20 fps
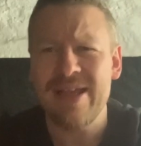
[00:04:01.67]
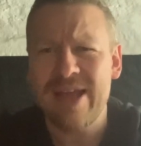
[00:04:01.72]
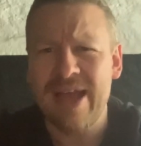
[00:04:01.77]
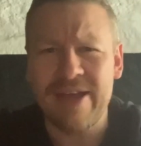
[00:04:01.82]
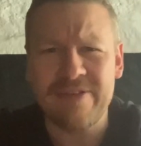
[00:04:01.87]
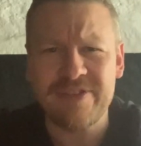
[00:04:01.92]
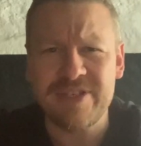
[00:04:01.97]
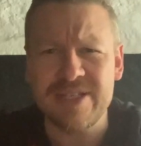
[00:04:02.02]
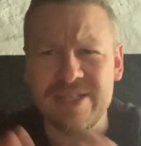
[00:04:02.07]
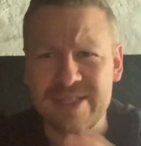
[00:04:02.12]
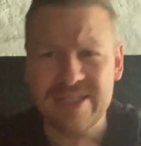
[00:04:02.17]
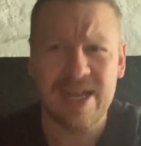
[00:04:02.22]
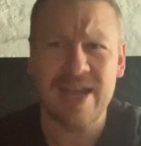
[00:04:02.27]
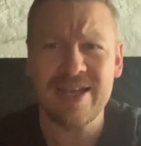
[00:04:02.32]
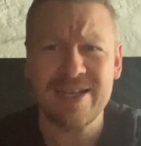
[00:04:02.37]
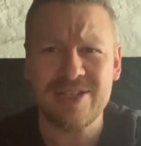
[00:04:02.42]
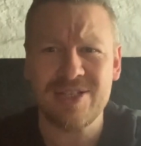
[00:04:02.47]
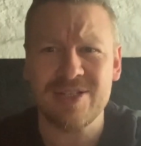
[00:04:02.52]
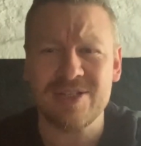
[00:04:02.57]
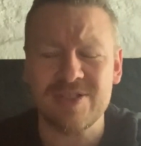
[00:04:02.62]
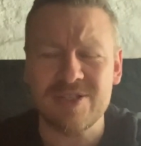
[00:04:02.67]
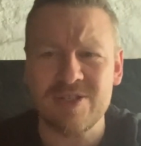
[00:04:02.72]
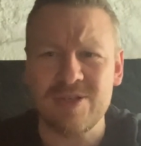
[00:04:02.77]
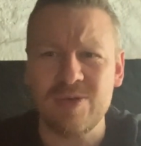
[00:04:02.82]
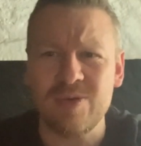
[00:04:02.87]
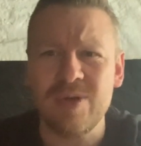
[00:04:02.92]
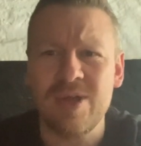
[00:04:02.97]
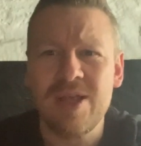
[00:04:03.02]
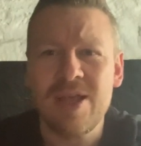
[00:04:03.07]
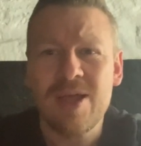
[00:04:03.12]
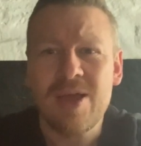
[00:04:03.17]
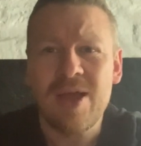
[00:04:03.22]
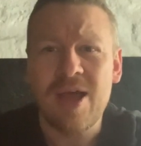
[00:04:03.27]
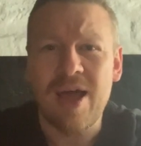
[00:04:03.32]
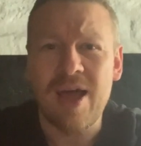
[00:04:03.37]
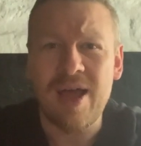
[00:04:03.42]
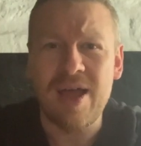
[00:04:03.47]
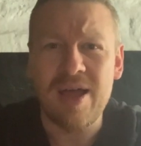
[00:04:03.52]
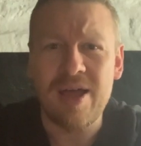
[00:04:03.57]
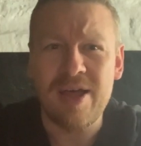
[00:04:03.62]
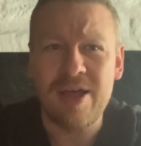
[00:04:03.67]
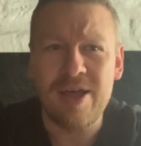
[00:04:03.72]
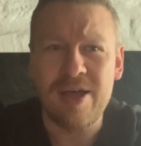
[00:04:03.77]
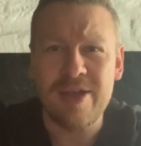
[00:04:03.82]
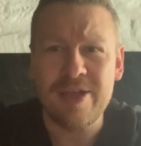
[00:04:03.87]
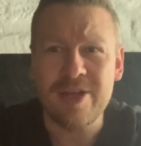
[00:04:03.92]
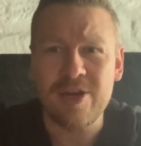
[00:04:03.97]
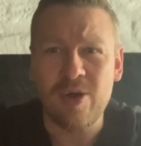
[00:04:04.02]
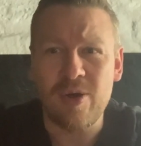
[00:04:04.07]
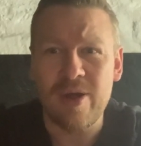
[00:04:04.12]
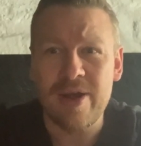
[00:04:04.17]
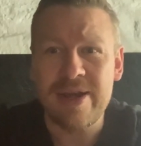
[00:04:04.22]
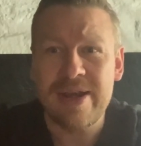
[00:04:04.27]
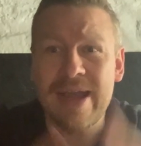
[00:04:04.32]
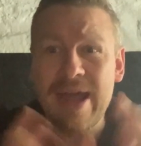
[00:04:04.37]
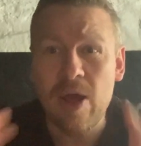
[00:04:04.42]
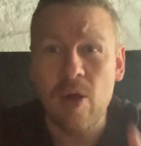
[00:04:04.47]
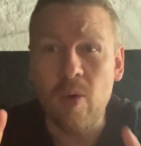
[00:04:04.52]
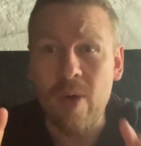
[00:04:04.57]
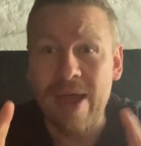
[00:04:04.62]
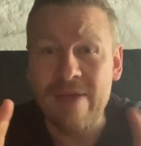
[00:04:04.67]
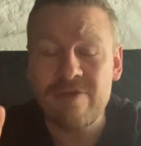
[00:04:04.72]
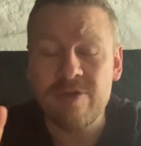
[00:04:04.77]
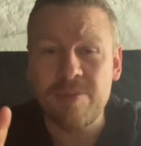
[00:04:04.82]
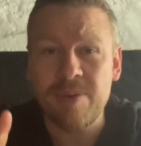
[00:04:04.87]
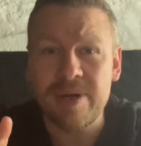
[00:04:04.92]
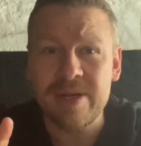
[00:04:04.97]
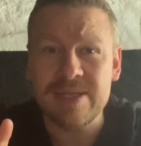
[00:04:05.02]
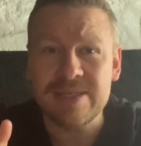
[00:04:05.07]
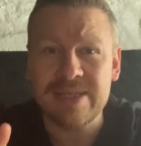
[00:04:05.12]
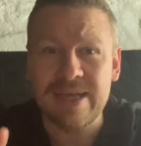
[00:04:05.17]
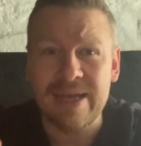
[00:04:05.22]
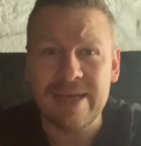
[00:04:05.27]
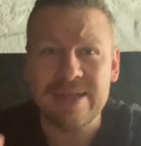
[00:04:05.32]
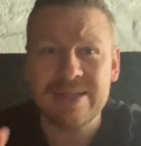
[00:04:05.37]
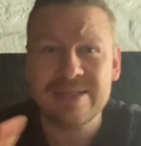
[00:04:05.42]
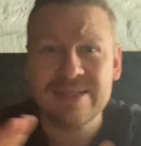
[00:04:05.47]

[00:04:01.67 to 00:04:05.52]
I've seen taijutsu, and now everybody's like,